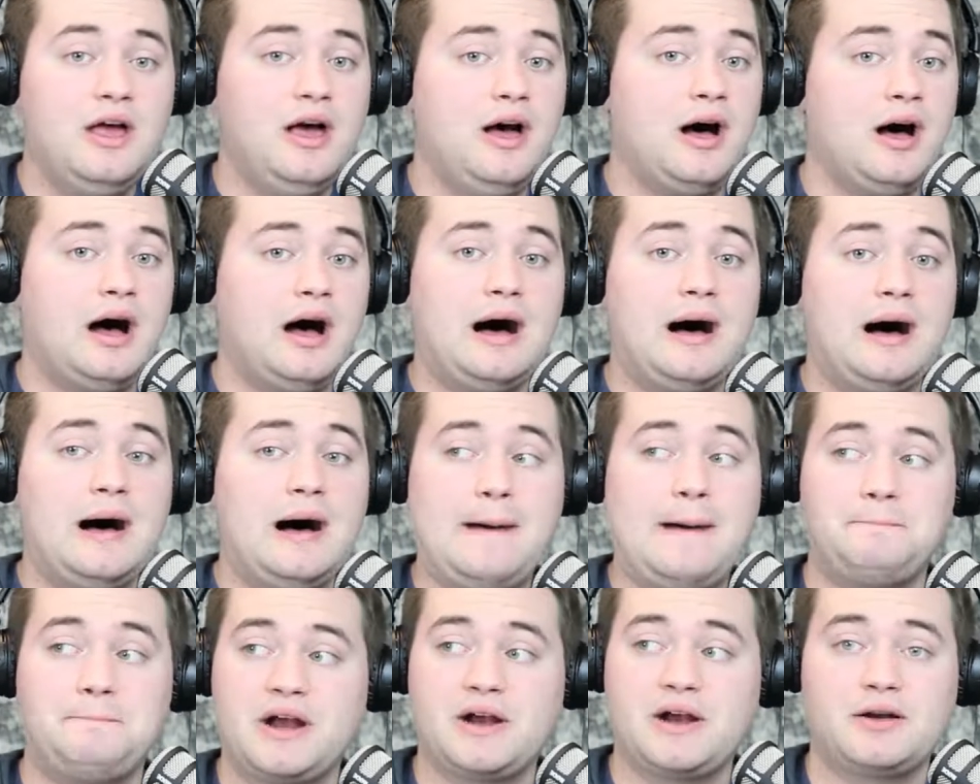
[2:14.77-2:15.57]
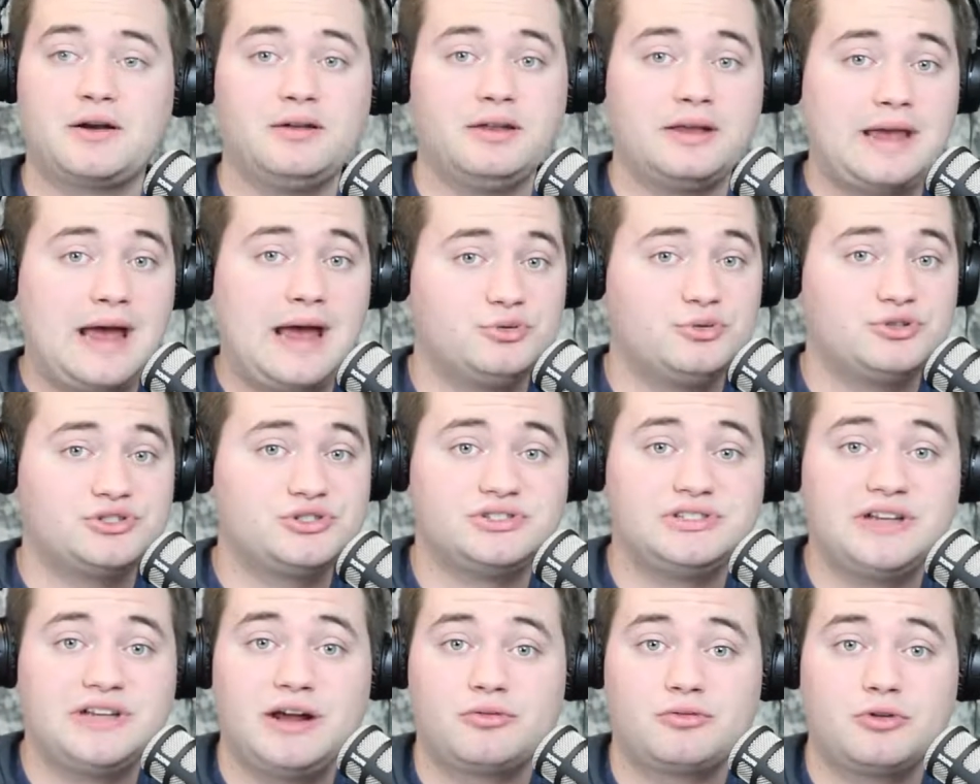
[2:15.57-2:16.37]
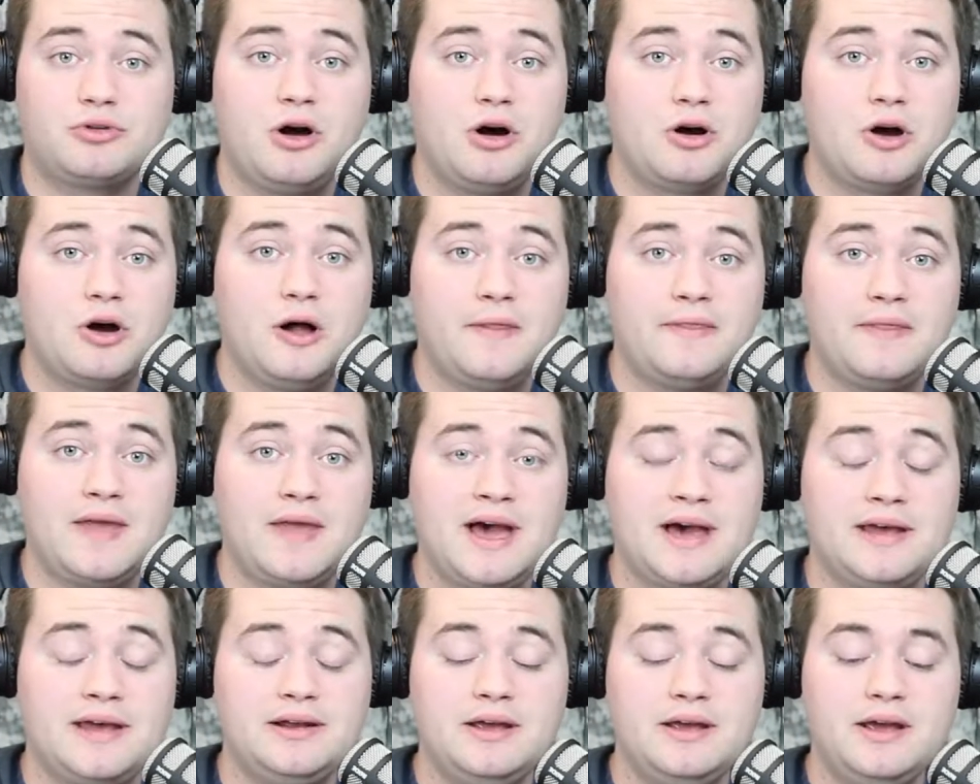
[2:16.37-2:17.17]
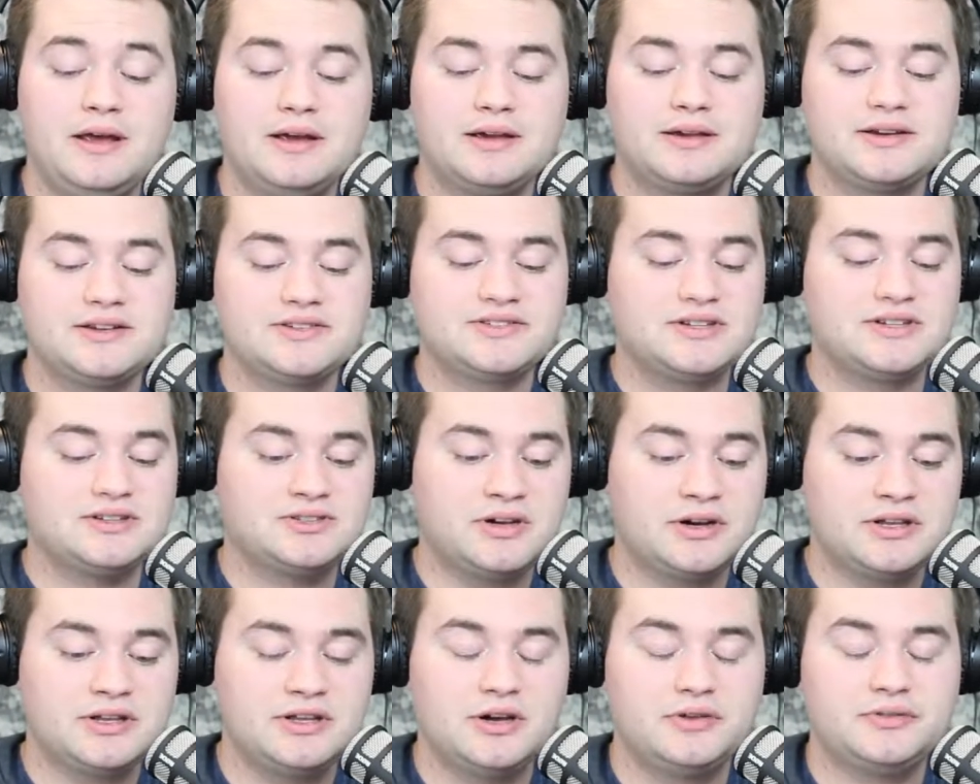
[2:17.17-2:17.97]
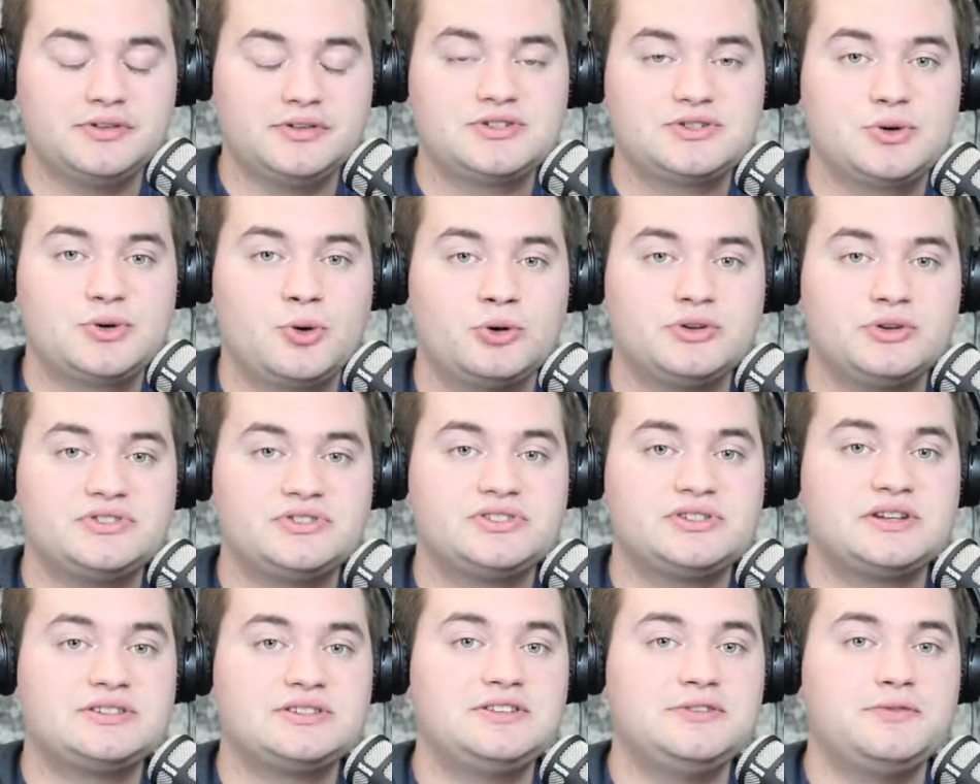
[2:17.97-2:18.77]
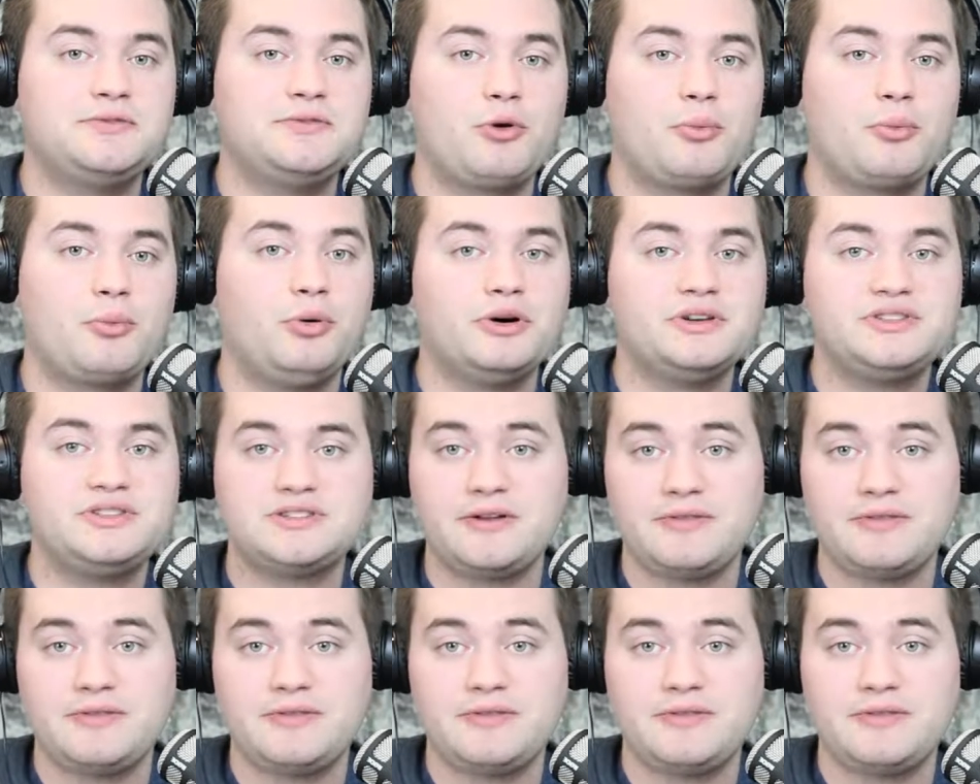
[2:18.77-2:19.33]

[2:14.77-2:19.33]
Uh, apparently, I was dead wrong on that because Kentucky only scored 64 points.